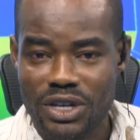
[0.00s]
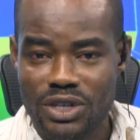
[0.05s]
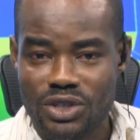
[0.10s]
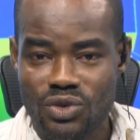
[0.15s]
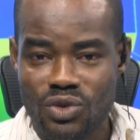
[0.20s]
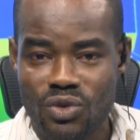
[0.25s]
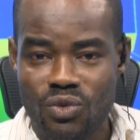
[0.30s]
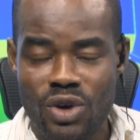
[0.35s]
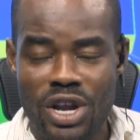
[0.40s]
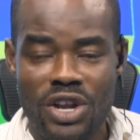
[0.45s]

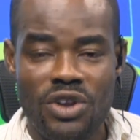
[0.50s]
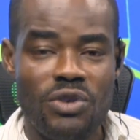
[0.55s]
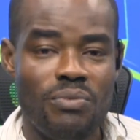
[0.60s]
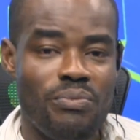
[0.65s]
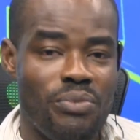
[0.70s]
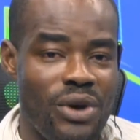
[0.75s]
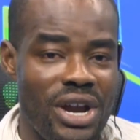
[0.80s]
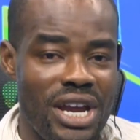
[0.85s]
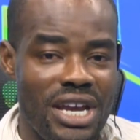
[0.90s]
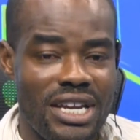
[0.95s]
So when you
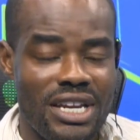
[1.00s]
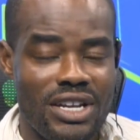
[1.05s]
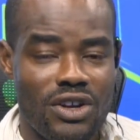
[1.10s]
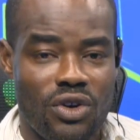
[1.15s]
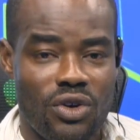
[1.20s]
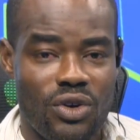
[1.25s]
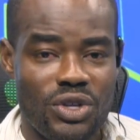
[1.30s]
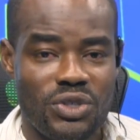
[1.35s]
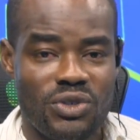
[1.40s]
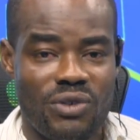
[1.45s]
pray,
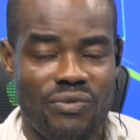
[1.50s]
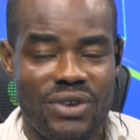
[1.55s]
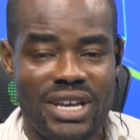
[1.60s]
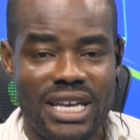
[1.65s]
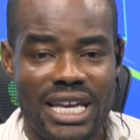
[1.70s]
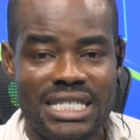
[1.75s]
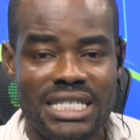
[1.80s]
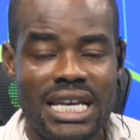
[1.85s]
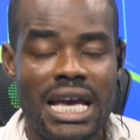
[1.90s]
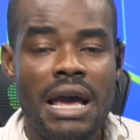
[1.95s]
cross your
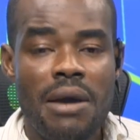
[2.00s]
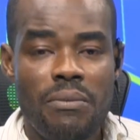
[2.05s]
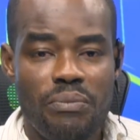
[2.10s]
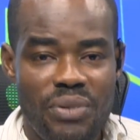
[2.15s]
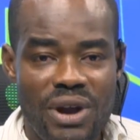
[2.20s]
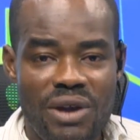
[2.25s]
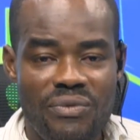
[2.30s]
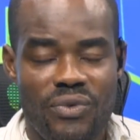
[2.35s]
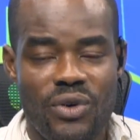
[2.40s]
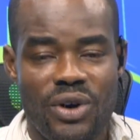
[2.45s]
fingers,
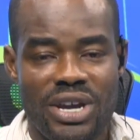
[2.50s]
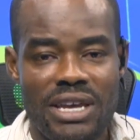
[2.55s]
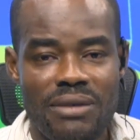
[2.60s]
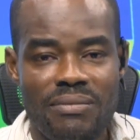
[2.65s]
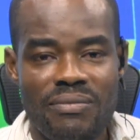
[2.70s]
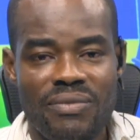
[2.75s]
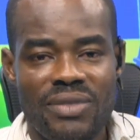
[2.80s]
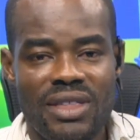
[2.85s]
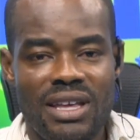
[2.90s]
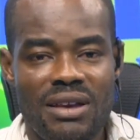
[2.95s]
pray for him,